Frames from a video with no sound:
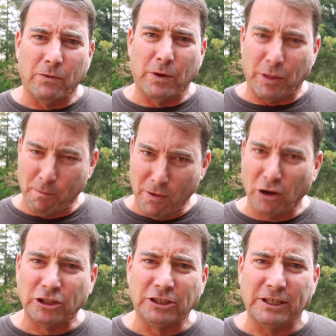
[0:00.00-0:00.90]
with
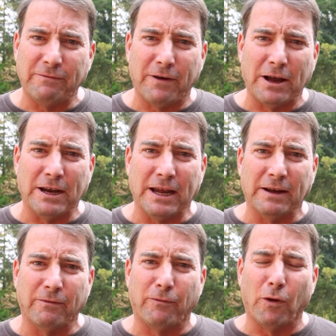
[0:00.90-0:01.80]
emergency
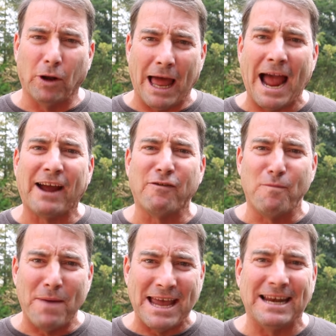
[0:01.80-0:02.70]
funding for a lack of
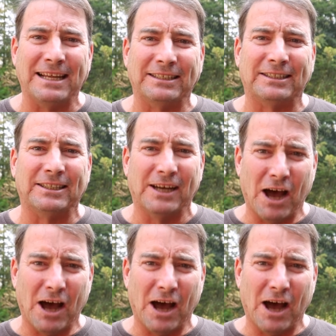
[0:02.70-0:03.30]
maintenance